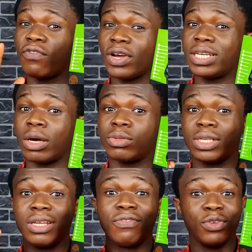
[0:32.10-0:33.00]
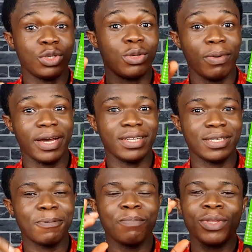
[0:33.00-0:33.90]
find out if you should buy
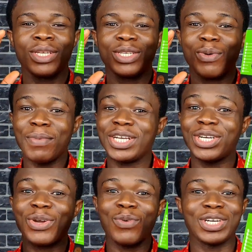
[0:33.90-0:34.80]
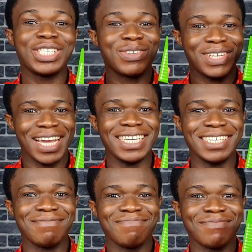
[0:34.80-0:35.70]
it. So make sure you watch to the end.
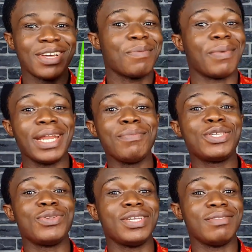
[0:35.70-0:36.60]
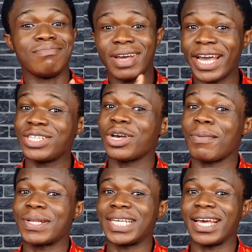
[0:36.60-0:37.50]
My name is Udi, I talk
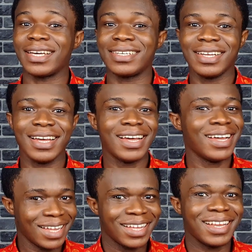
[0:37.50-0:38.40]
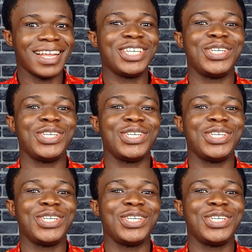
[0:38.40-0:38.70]
about tech. Let's